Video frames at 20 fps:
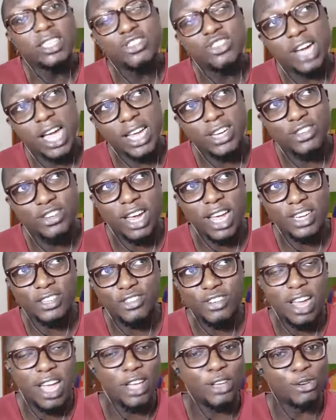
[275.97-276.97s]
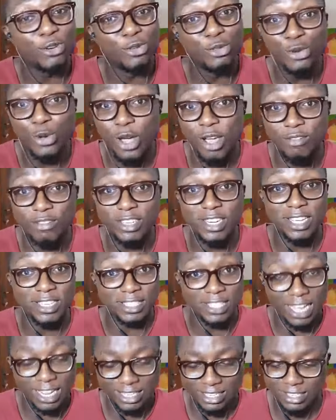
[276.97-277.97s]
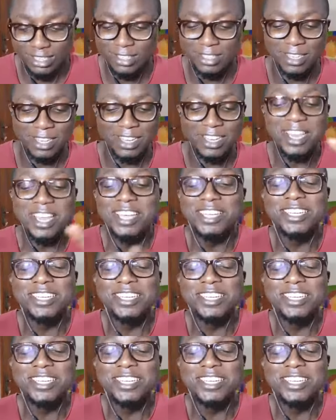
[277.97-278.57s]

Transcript: Try. Oh, no evidence. That didn't stick.